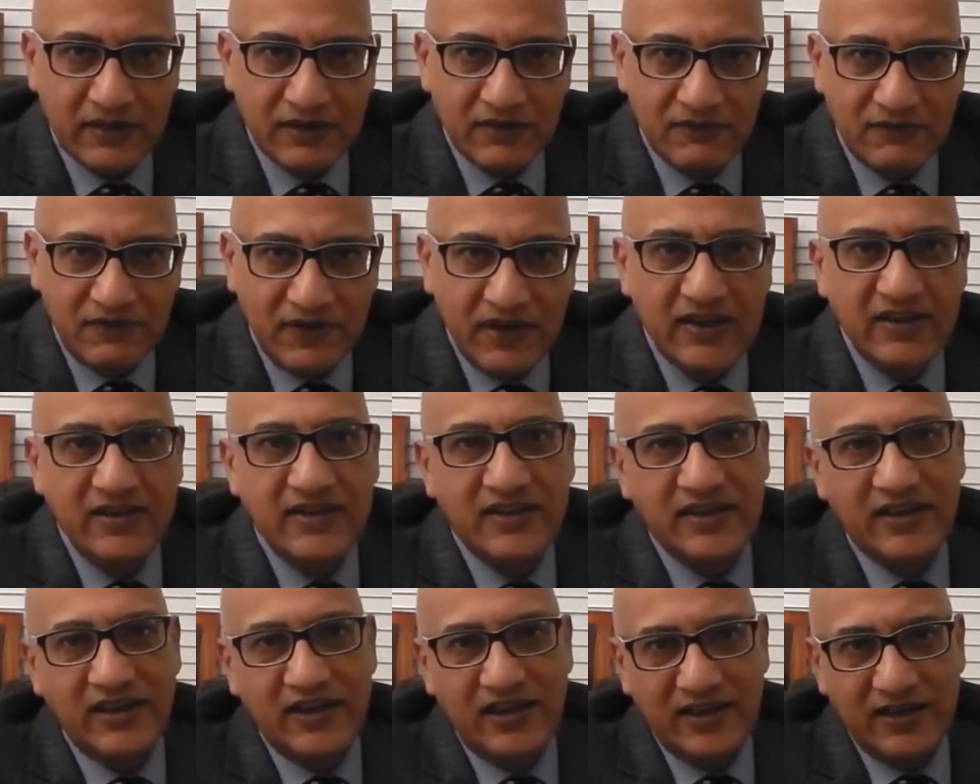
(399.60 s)
when
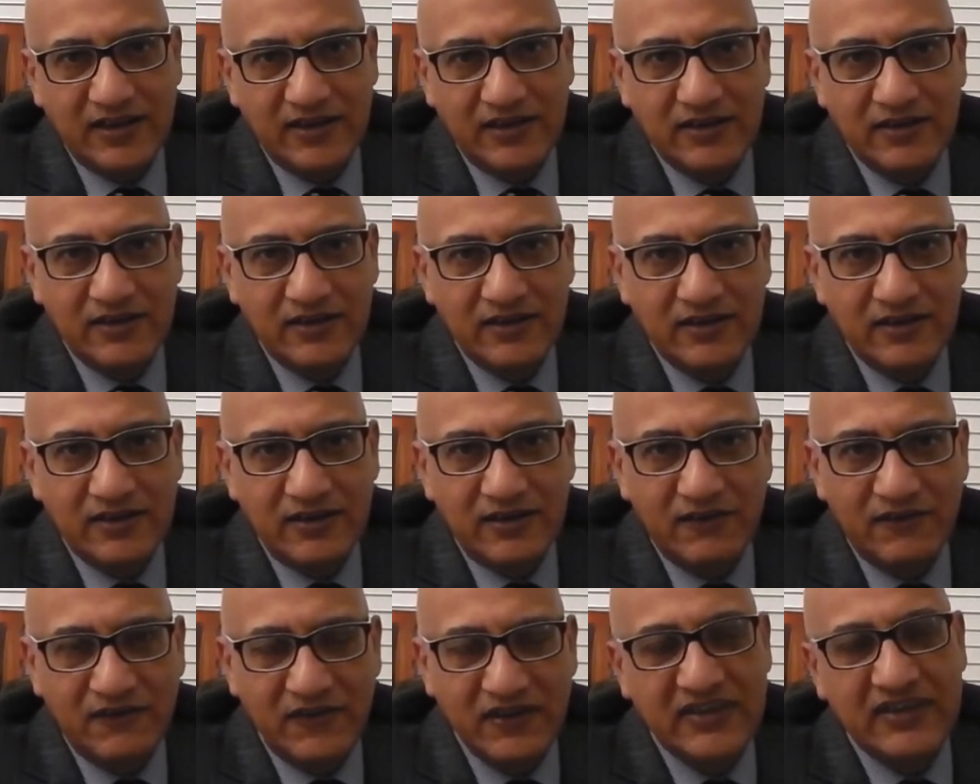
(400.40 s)
dealing
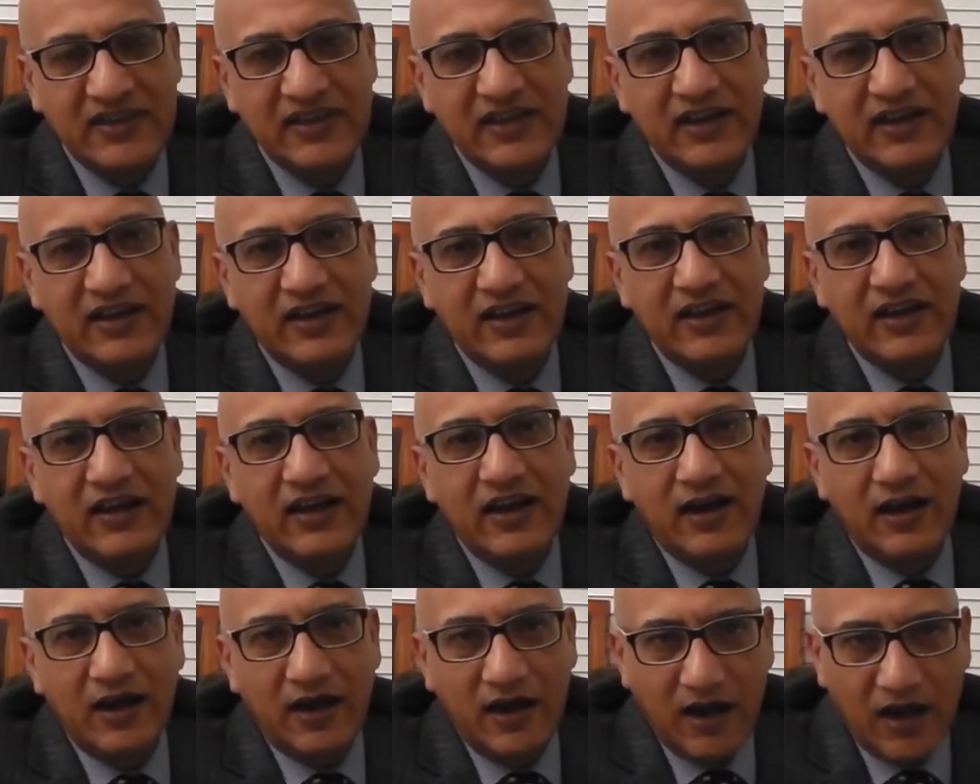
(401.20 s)
with
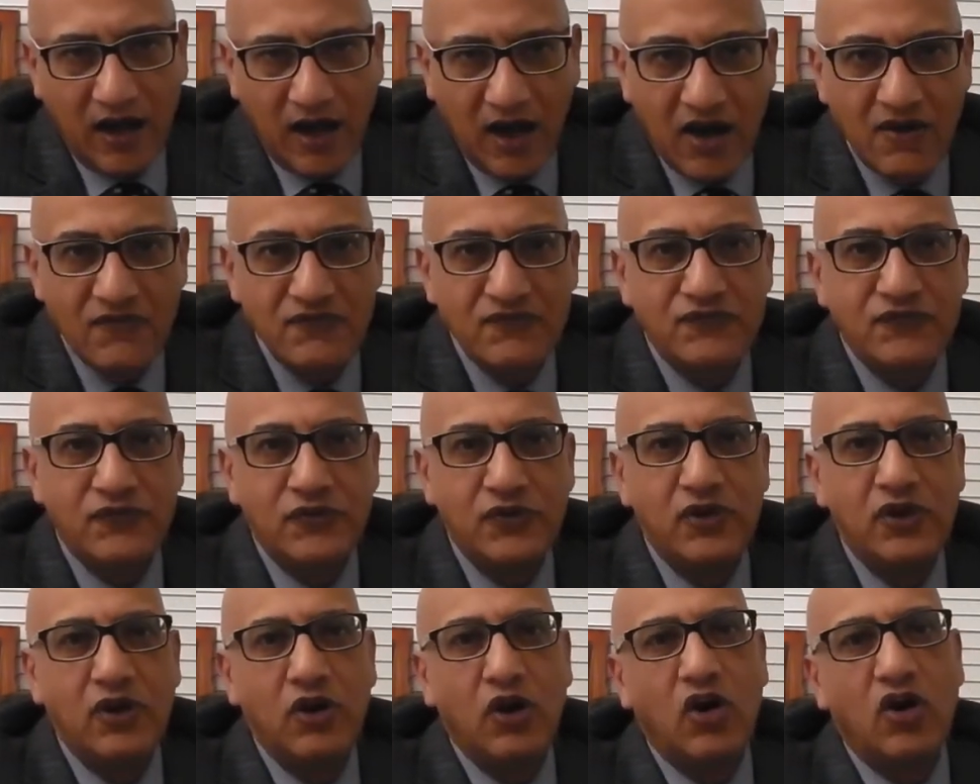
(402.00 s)
harmful